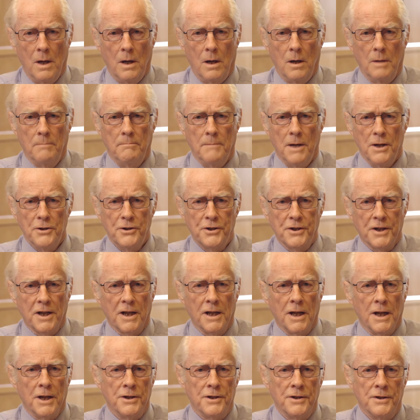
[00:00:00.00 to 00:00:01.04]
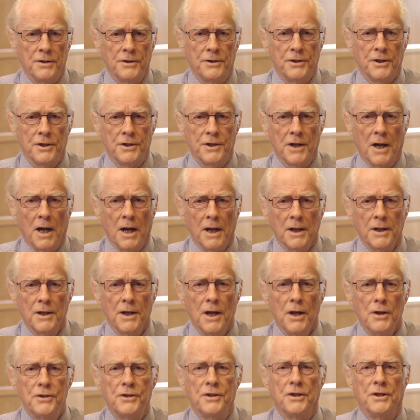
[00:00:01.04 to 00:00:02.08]
On most occasions, the
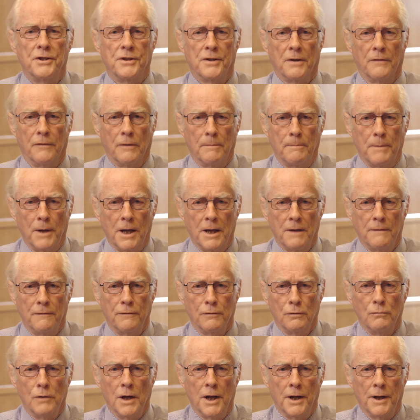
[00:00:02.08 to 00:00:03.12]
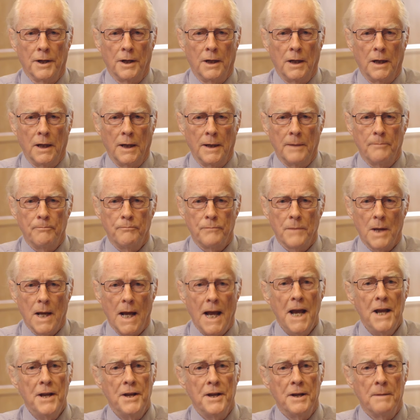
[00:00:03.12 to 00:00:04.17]
diagnosis of a painful red eye,
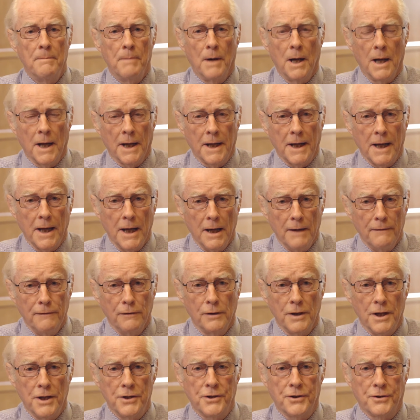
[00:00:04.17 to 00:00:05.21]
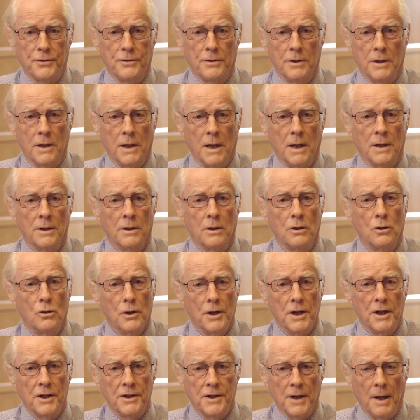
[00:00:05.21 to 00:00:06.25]
aided by a careful history and good
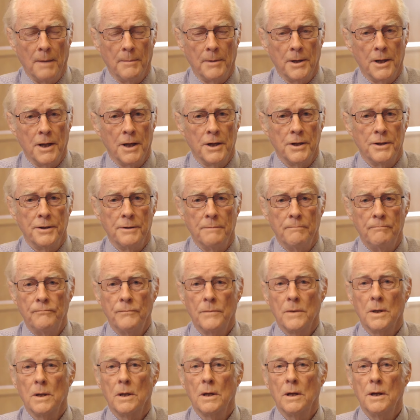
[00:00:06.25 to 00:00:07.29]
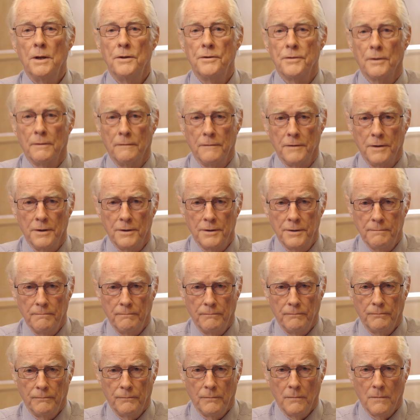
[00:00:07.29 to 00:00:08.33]
examination, is obvious.
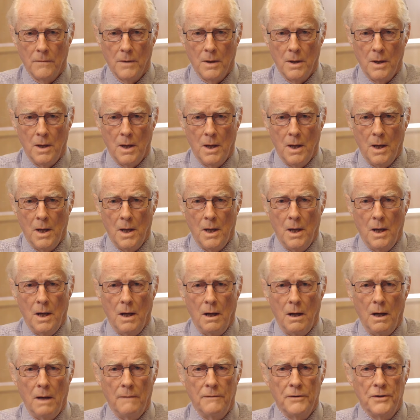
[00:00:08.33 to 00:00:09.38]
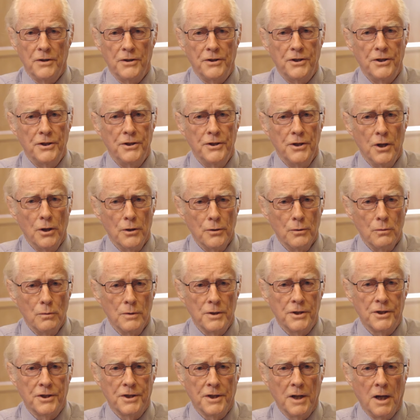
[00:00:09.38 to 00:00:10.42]
However, this is not
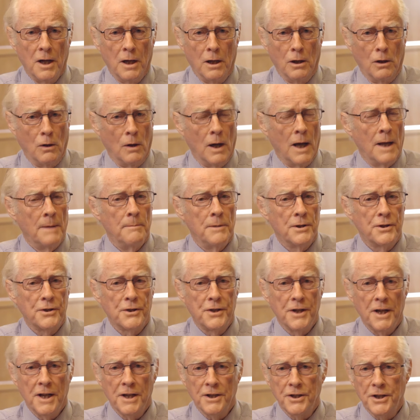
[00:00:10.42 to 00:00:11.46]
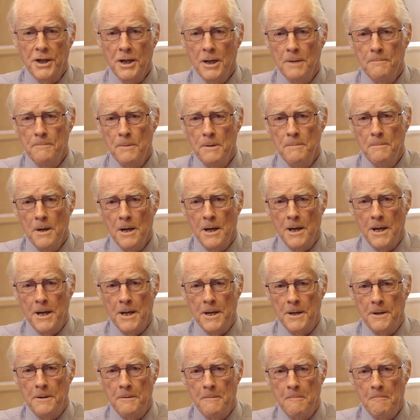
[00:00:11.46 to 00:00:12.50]
always so, and mistakes can be
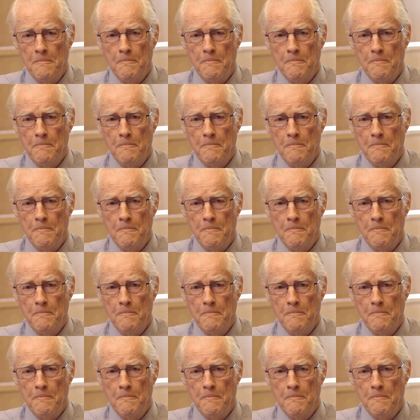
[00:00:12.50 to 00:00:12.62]
made.